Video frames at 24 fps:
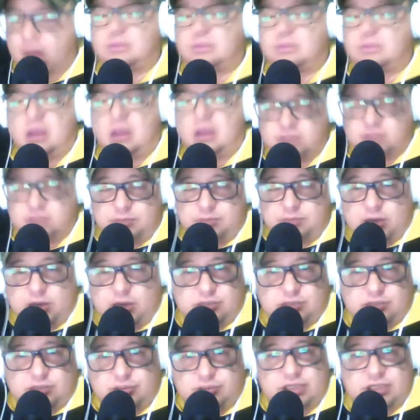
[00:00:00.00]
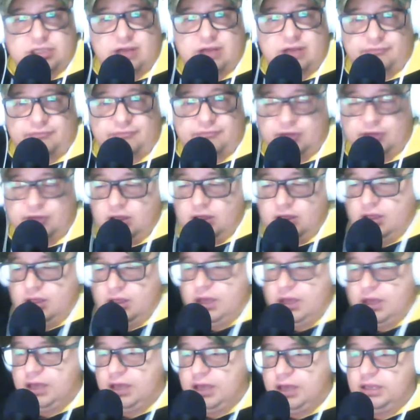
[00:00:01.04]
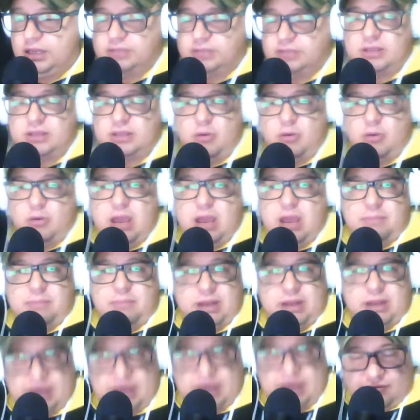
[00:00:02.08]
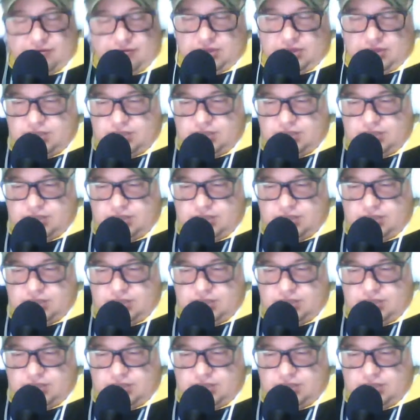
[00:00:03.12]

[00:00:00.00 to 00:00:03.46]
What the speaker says: I'm surprised we still have interweb and everything.